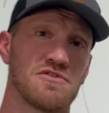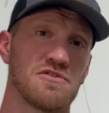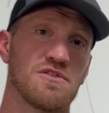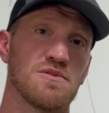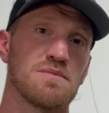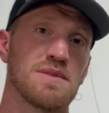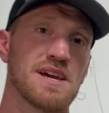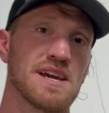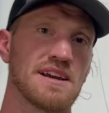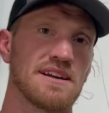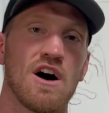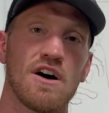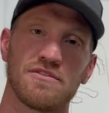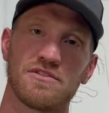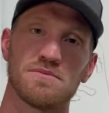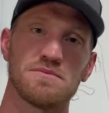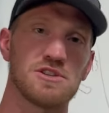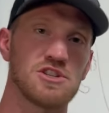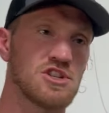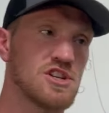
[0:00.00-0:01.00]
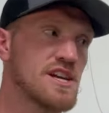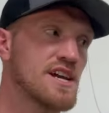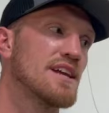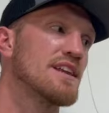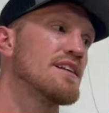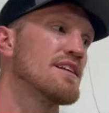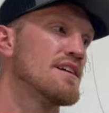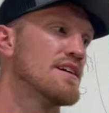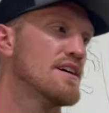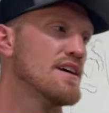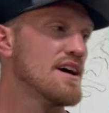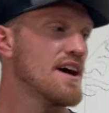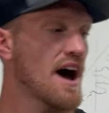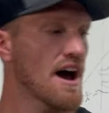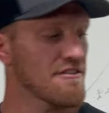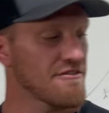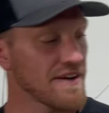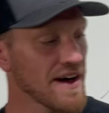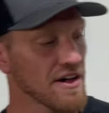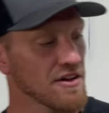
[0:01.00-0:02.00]
for me off the machine. I
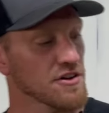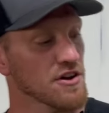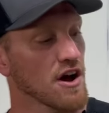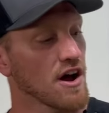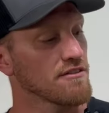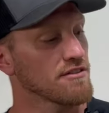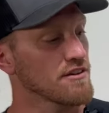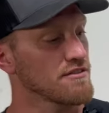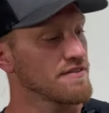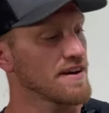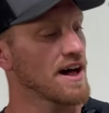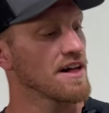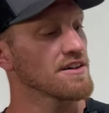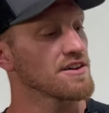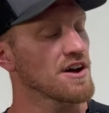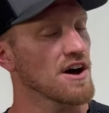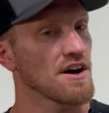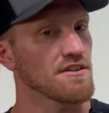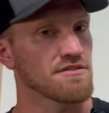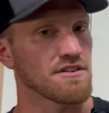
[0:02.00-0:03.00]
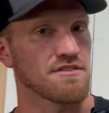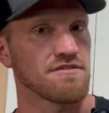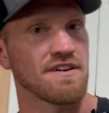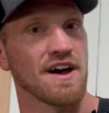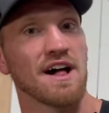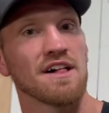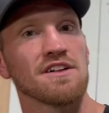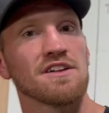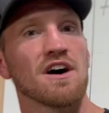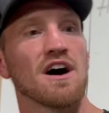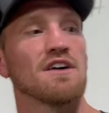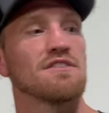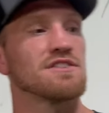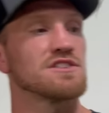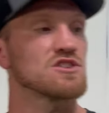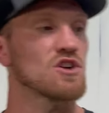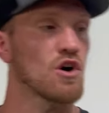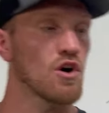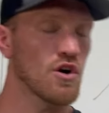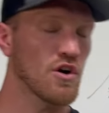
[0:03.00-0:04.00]
foul it off, I foul it off, I foul it off.
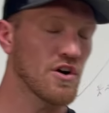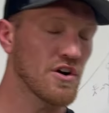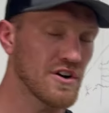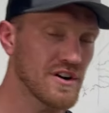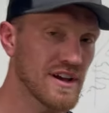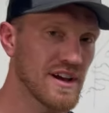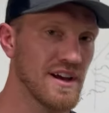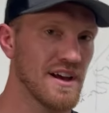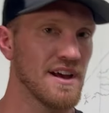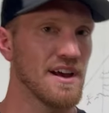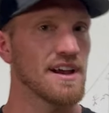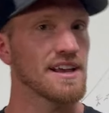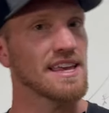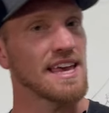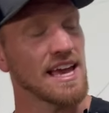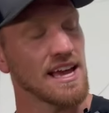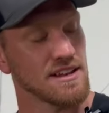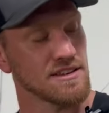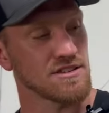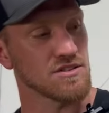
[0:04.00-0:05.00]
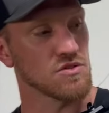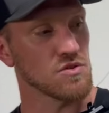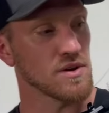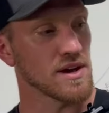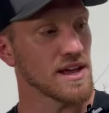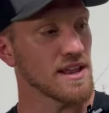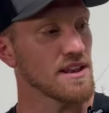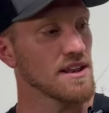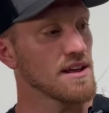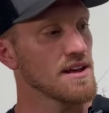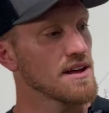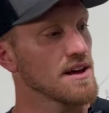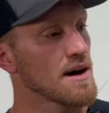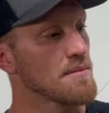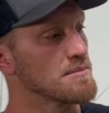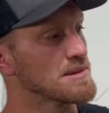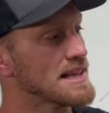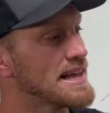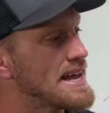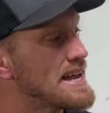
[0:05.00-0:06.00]
It's hard, can't do it.
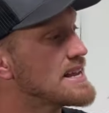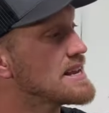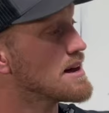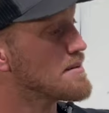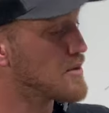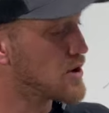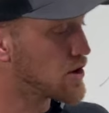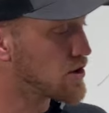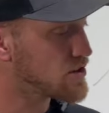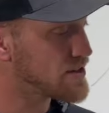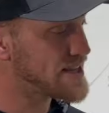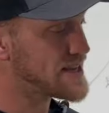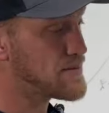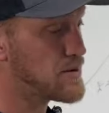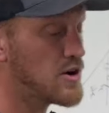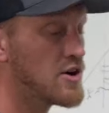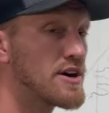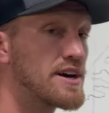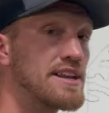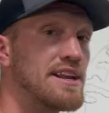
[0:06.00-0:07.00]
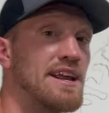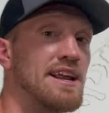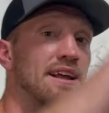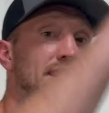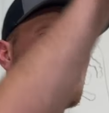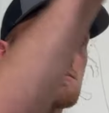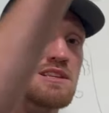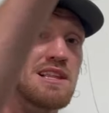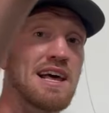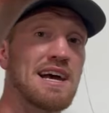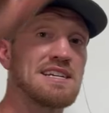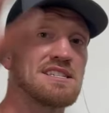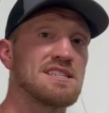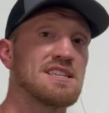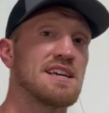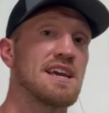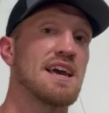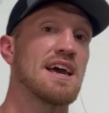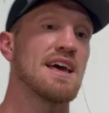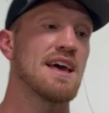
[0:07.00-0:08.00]
I'm late, I'm early, I'm hooking it, I'm
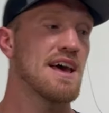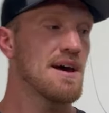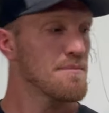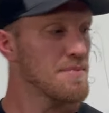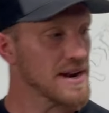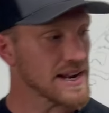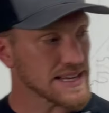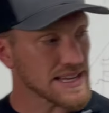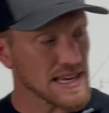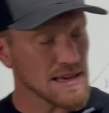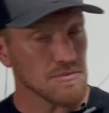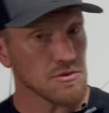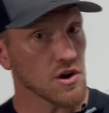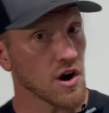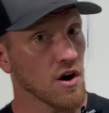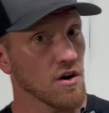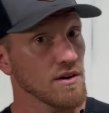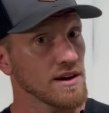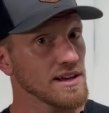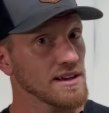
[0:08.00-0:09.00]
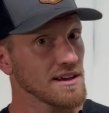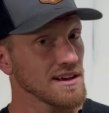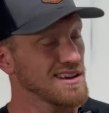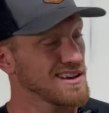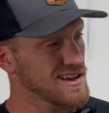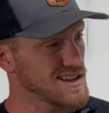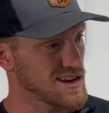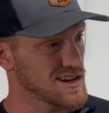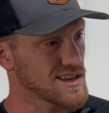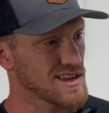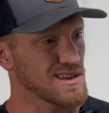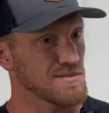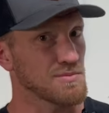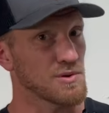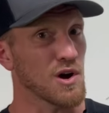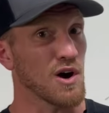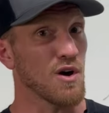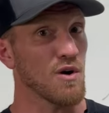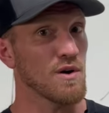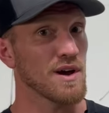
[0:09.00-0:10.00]
slicing it, but I keep going, and I keep
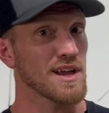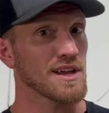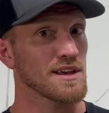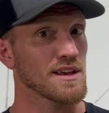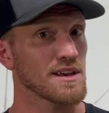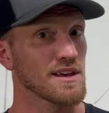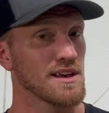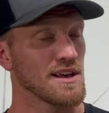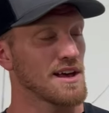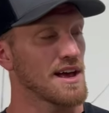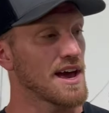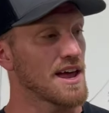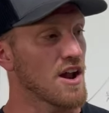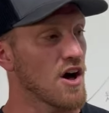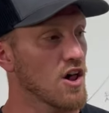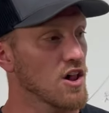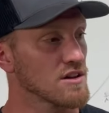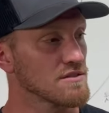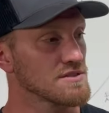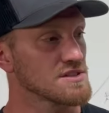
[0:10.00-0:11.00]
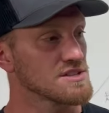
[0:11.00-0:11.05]
going, and all of a